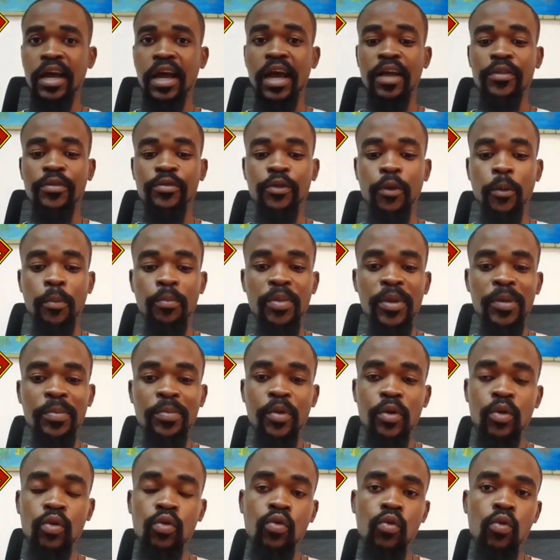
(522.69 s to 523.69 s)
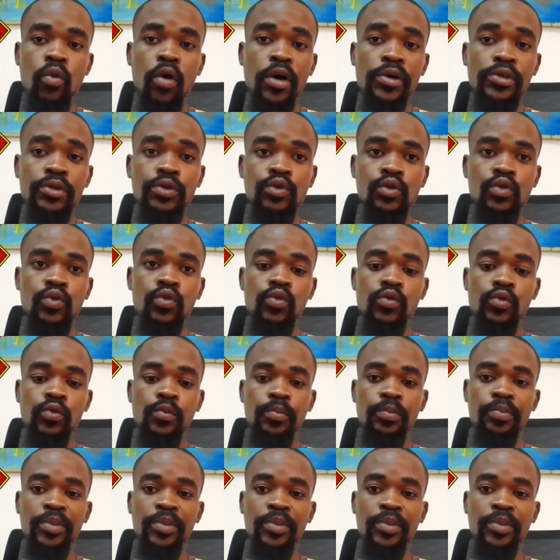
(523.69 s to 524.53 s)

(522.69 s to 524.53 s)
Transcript: and for people who want to